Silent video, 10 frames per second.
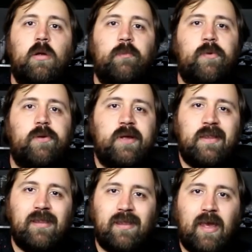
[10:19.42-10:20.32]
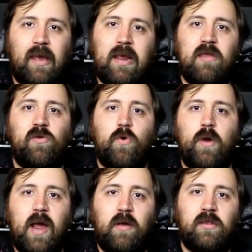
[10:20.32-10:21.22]
But look at this guy. He's
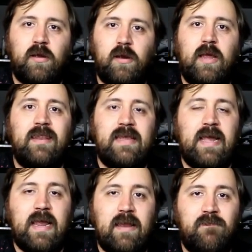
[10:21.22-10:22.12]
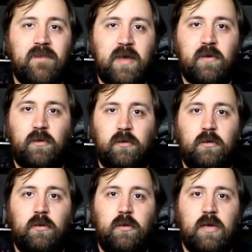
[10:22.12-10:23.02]
going out there in the NFL.
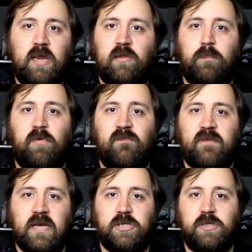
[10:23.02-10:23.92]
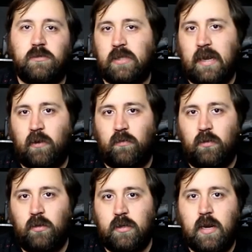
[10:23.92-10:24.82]
He's a professional now,
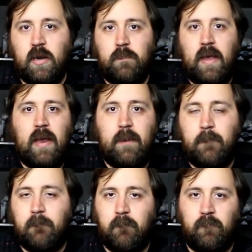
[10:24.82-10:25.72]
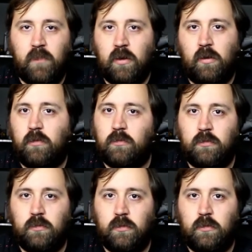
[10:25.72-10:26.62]
getting paid, you know,
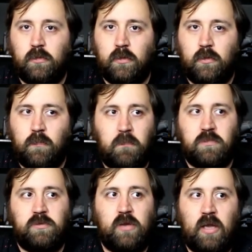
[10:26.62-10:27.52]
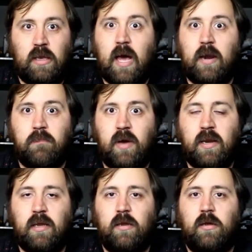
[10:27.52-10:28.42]
a lot of
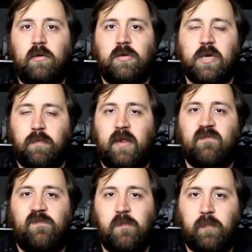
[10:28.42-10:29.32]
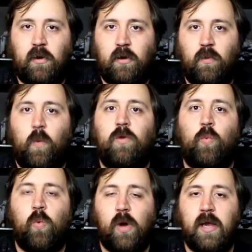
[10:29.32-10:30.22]
money to play football with
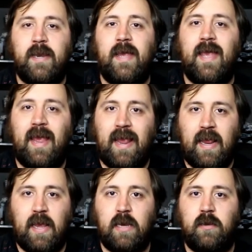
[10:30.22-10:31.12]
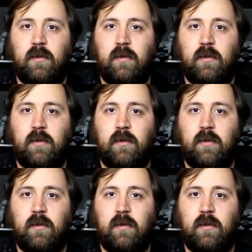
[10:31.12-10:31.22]
one hand.